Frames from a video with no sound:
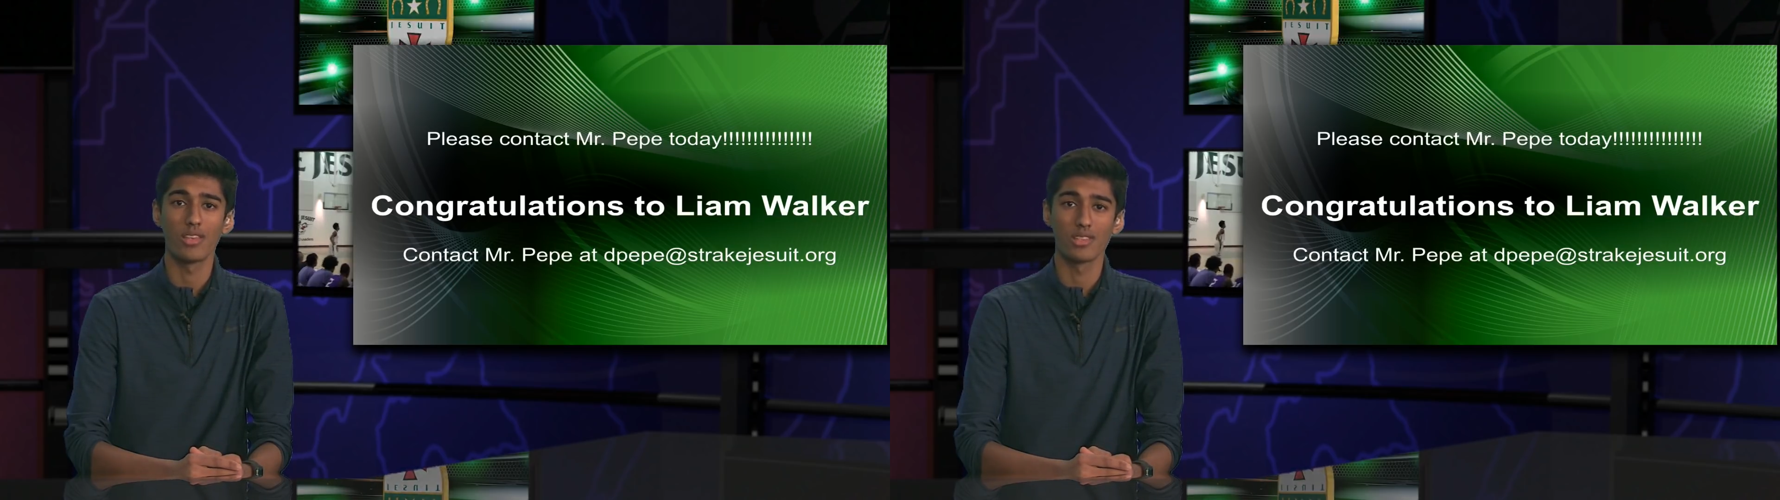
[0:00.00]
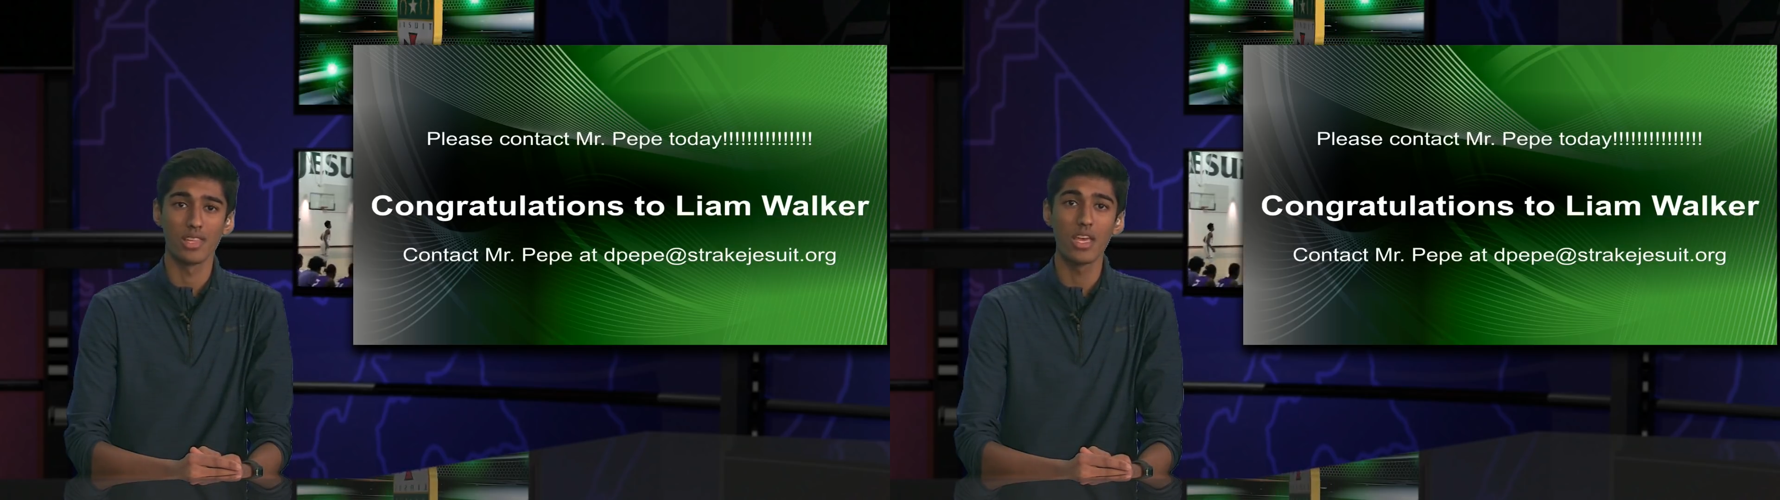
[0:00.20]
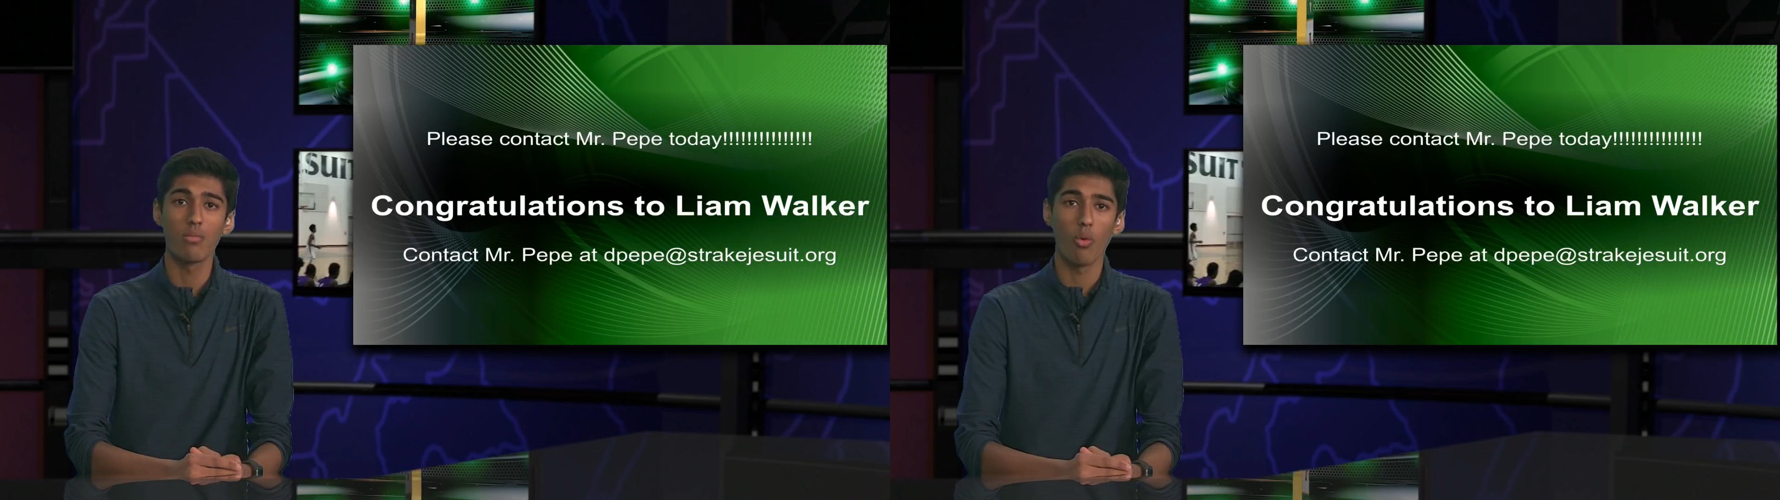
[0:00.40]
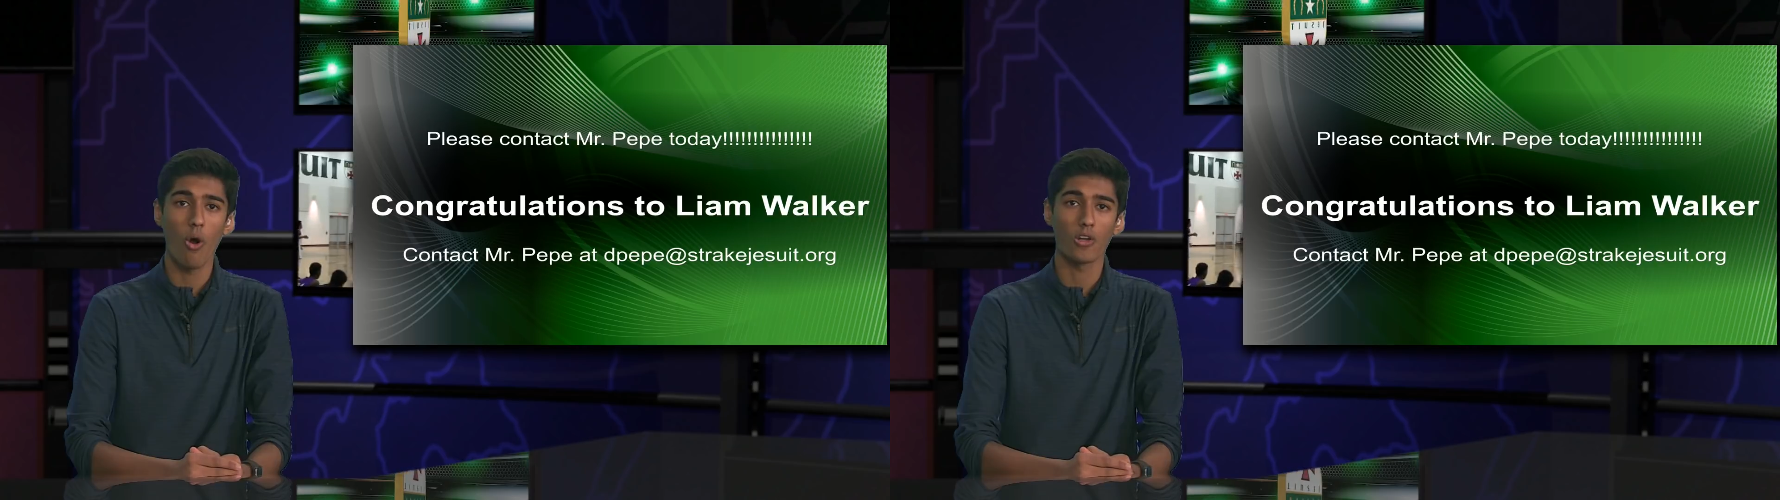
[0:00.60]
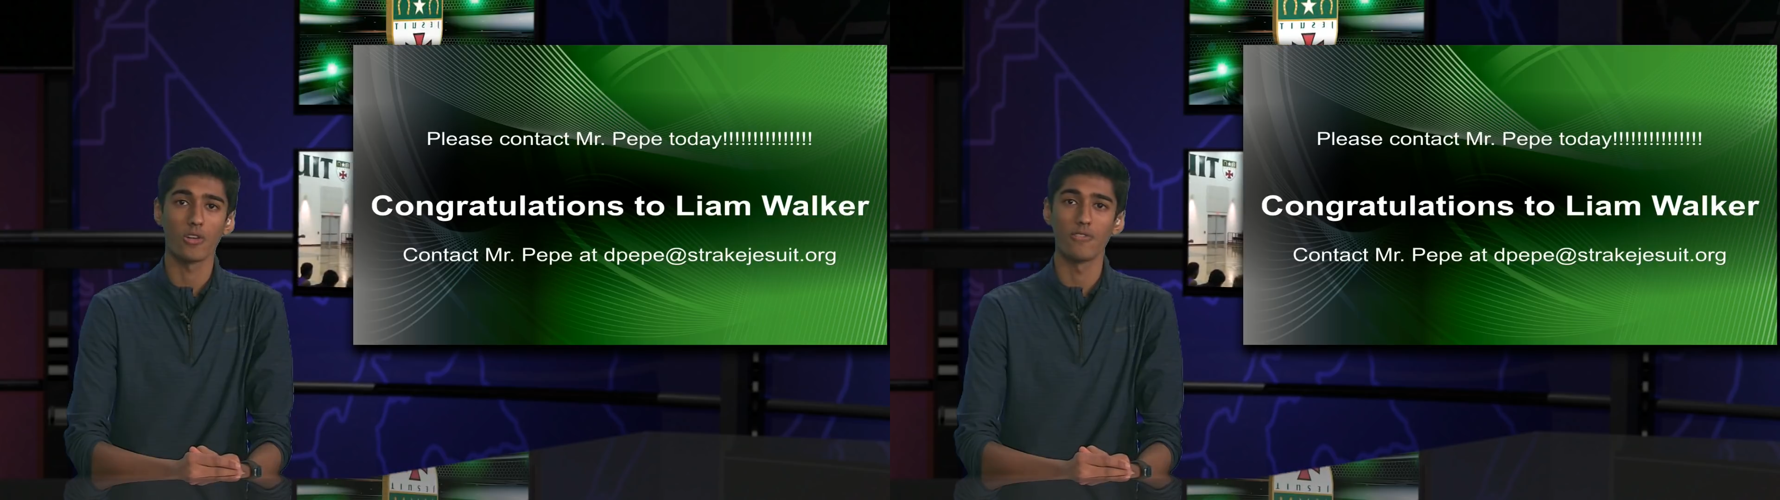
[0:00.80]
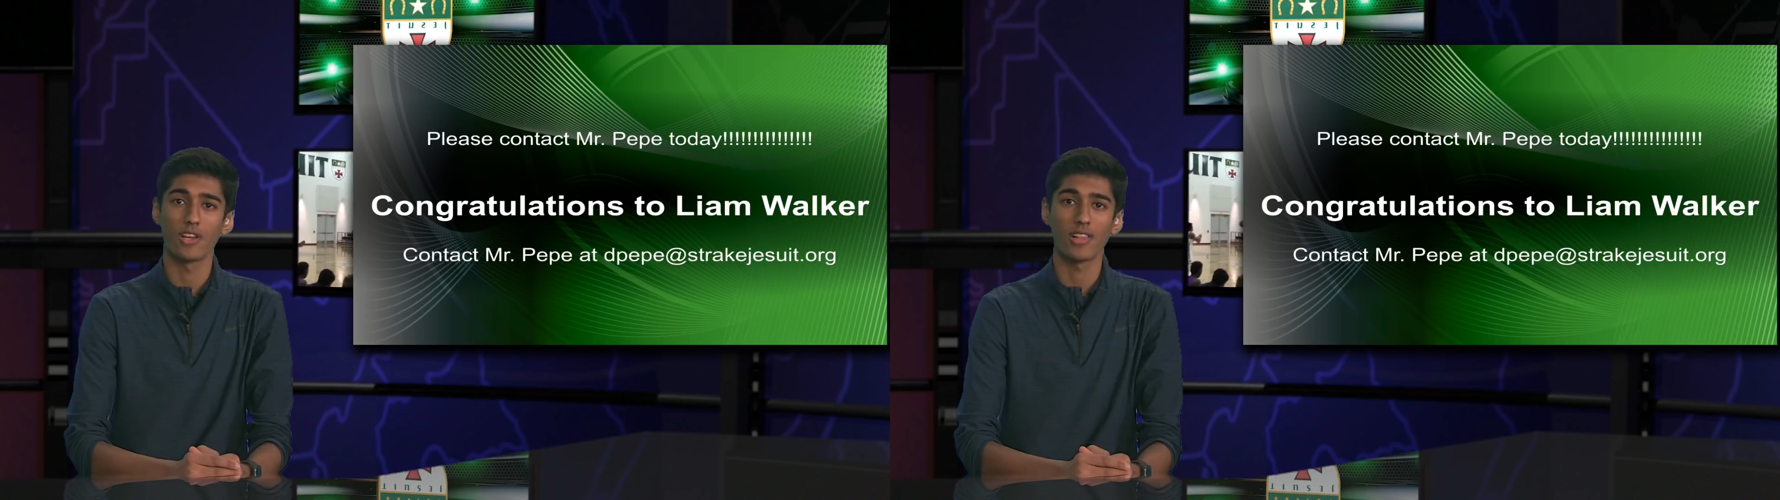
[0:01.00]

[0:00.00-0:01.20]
is Liam Walker of the